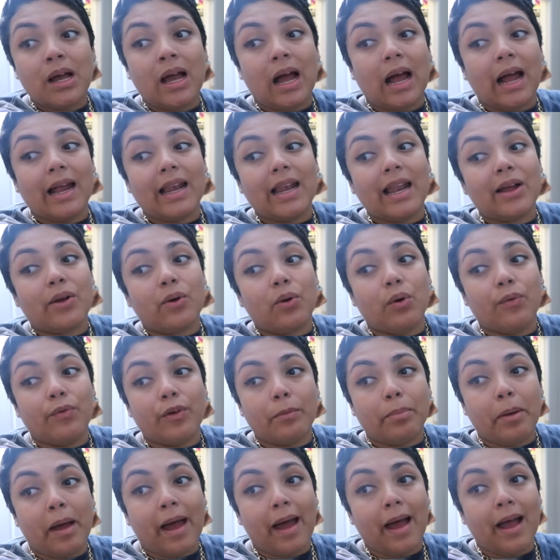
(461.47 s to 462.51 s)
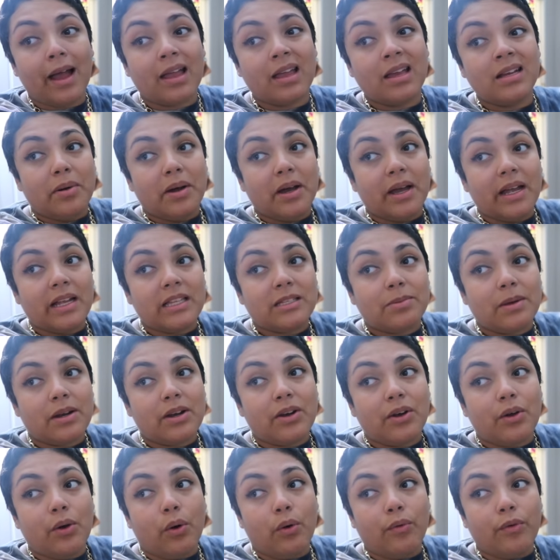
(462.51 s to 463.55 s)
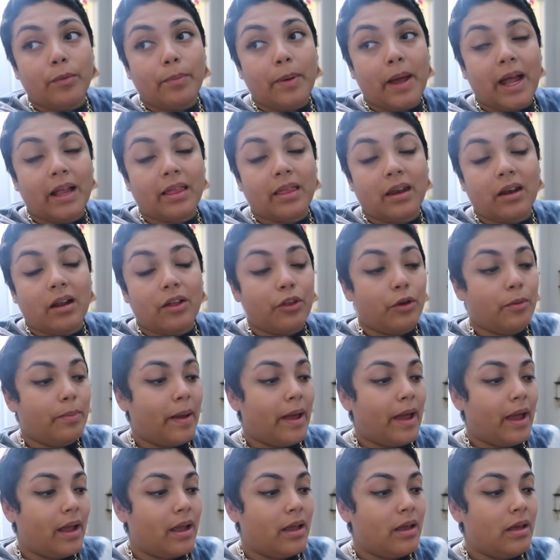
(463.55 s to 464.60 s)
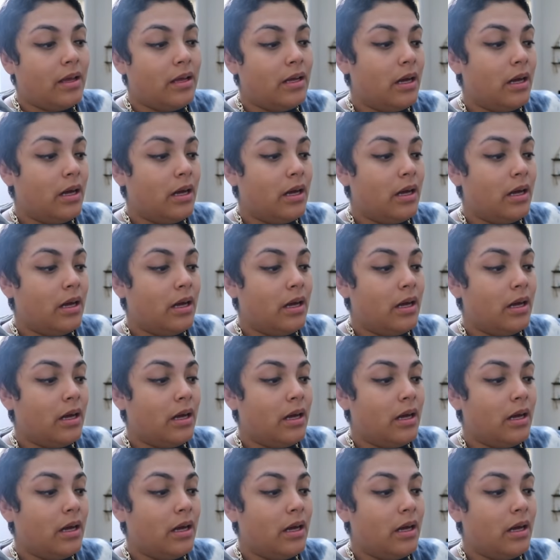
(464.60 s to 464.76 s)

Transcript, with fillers: I like overpack, but it's better to overpack than underpack.